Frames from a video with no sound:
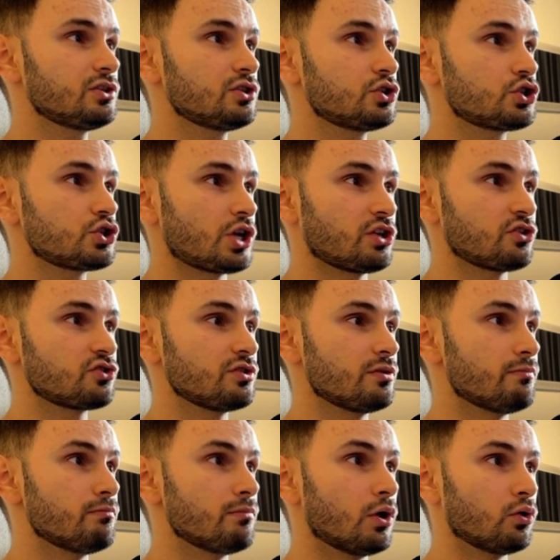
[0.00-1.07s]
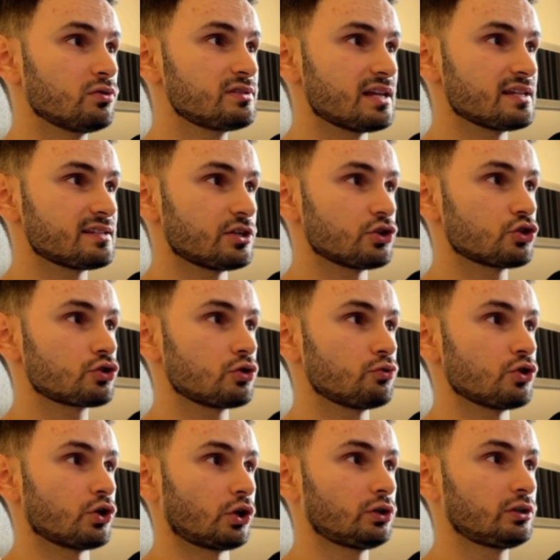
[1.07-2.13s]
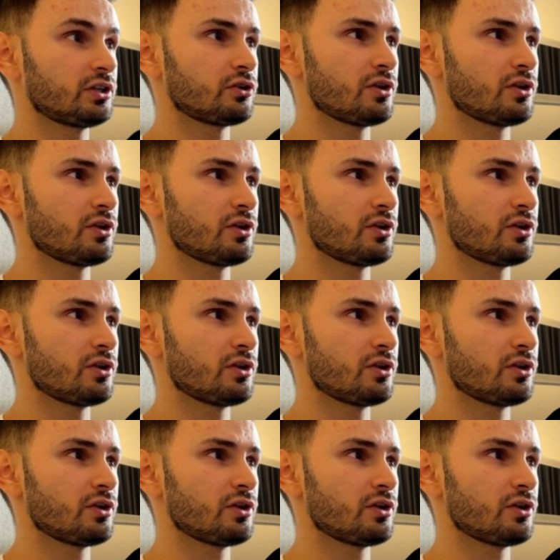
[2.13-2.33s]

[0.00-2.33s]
change the modes as I just showed you earlier.